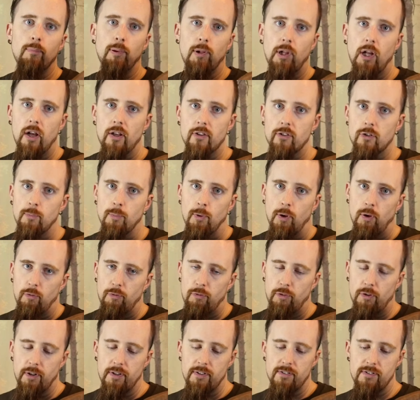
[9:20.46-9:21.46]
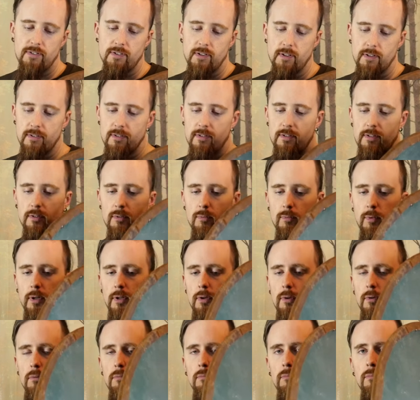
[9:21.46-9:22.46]
plausible. For instance, when
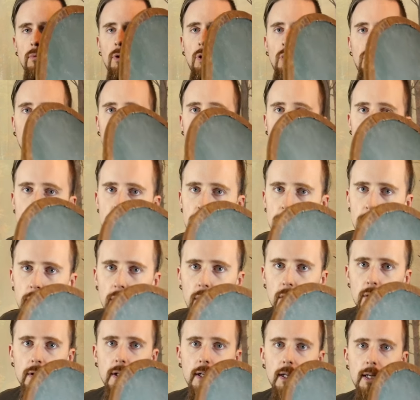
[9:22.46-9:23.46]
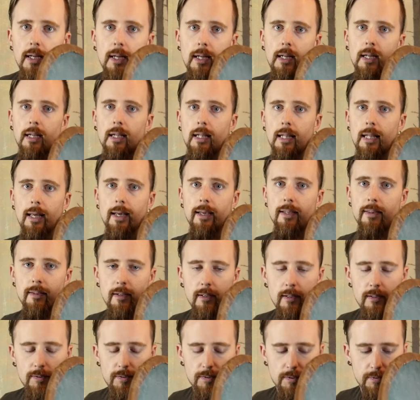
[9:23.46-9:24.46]
you hold the shield like
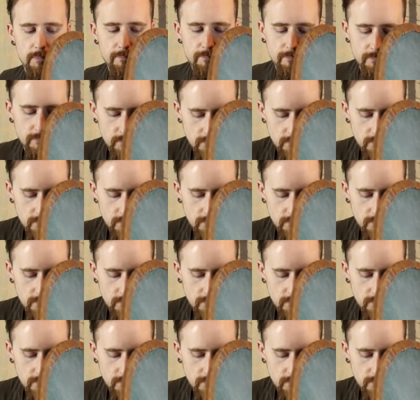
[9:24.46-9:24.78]
this,